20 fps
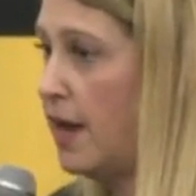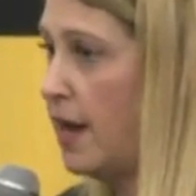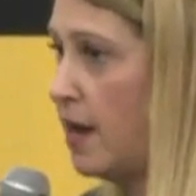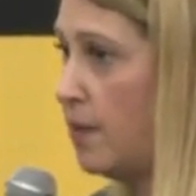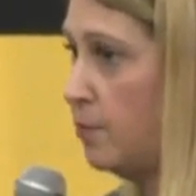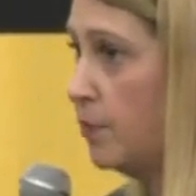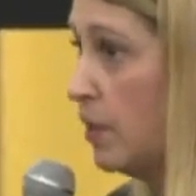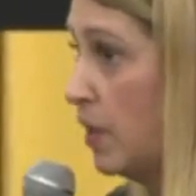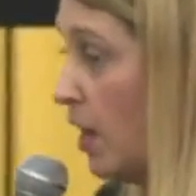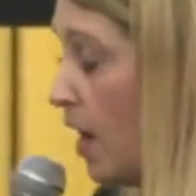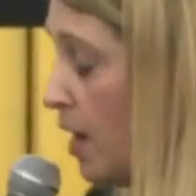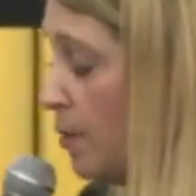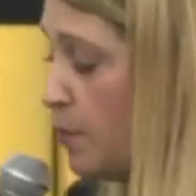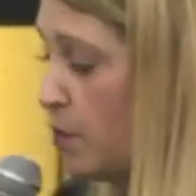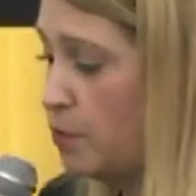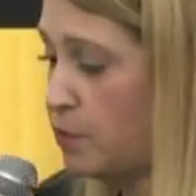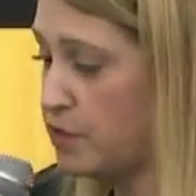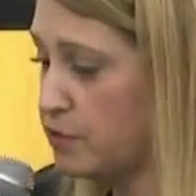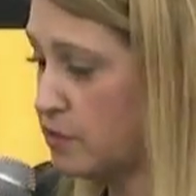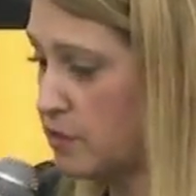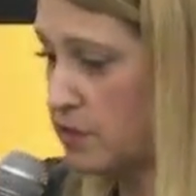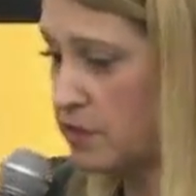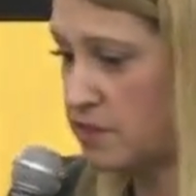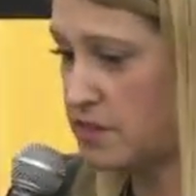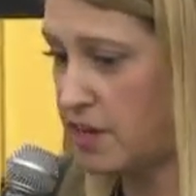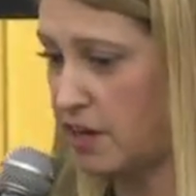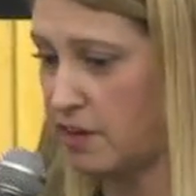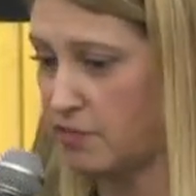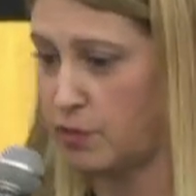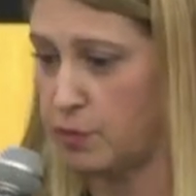um, I'm always going to
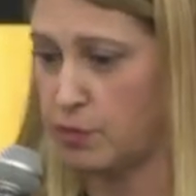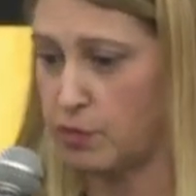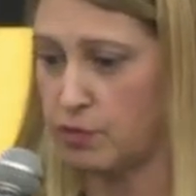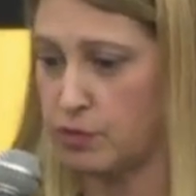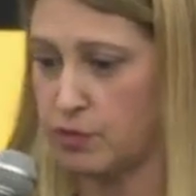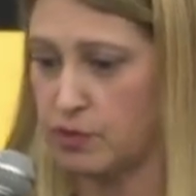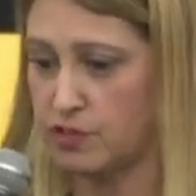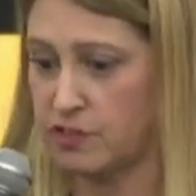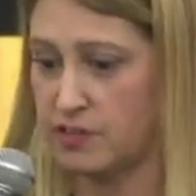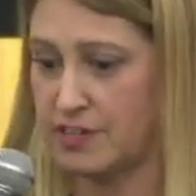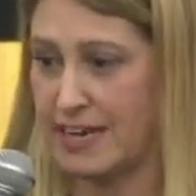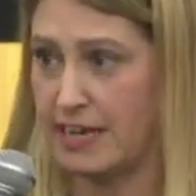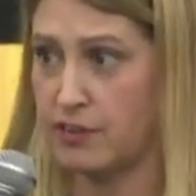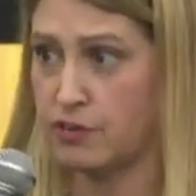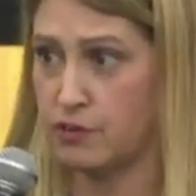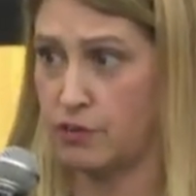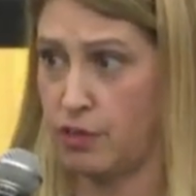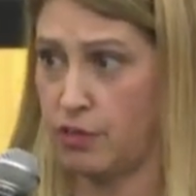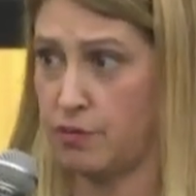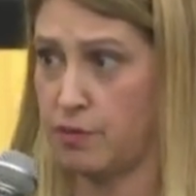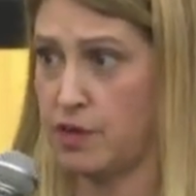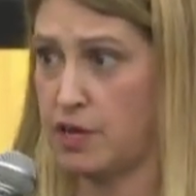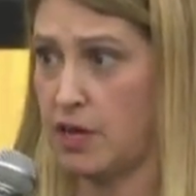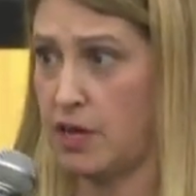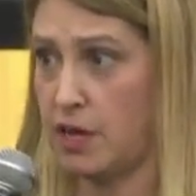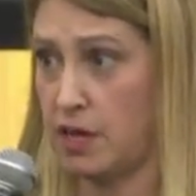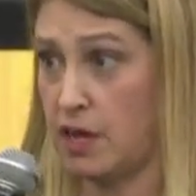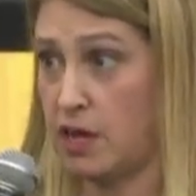take everyone through the standard three-day